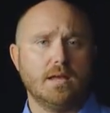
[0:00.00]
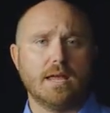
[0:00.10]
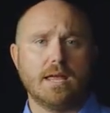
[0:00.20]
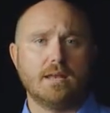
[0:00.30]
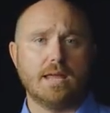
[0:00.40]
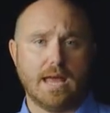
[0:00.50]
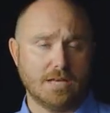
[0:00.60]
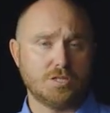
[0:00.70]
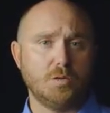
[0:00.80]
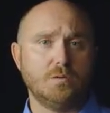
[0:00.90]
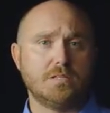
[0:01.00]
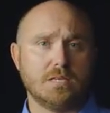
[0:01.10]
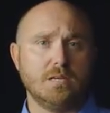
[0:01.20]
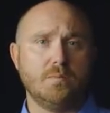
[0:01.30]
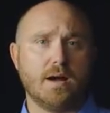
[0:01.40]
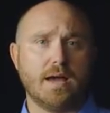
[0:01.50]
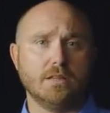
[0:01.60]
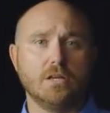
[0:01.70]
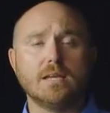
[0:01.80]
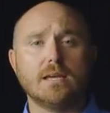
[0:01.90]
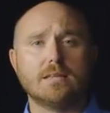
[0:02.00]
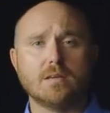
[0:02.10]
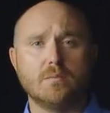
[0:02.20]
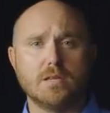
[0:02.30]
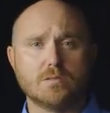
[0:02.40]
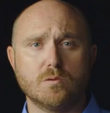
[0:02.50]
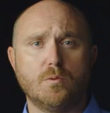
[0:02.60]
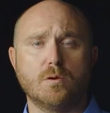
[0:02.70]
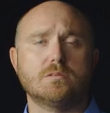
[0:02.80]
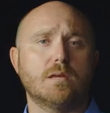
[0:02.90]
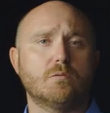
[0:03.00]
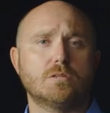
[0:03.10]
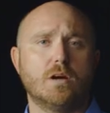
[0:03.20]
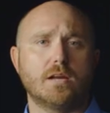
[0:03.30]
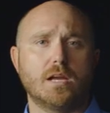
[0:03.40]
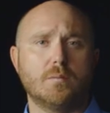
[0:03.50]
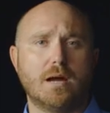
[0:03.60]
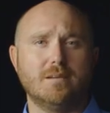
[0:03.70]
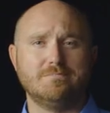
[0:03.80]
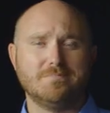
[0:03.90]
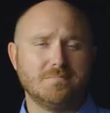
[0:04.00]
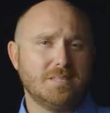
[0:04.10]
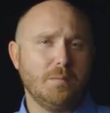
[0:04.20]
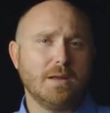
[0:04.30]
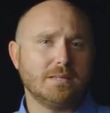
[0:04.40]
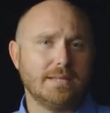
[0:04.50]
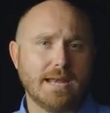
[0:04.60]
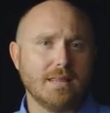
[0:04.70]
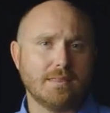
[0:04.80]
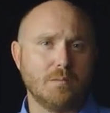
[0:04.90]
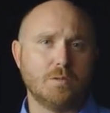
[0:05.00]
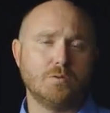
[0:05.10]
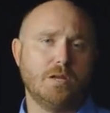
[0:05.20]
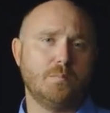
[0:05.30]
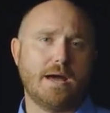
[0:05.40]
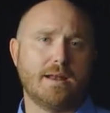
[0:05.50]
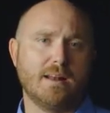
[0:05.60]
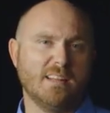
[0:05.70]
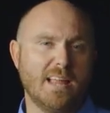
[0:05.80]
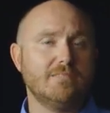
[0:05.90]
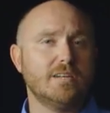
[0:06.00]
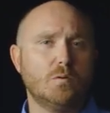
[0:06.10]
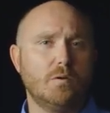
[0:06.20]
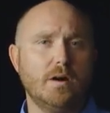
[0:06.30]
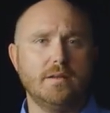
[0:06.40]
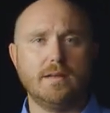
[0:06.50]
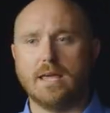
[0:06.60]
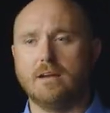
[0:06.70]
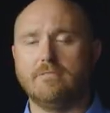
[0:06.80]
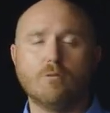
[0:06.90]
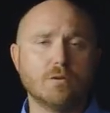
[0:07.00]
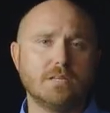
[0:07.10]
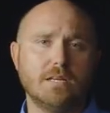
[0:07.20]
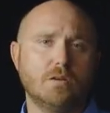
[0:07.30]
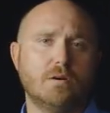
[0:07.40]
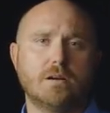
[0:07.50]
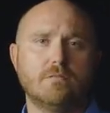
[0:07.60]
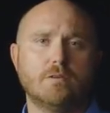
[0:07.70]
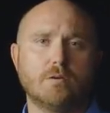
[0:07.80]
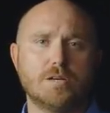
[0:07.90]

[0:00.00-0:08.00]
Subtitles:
And as you would see by looking at some of these reports that we're talking about, typically anything between about an 11-to-1 and a 14-to-1 air fuel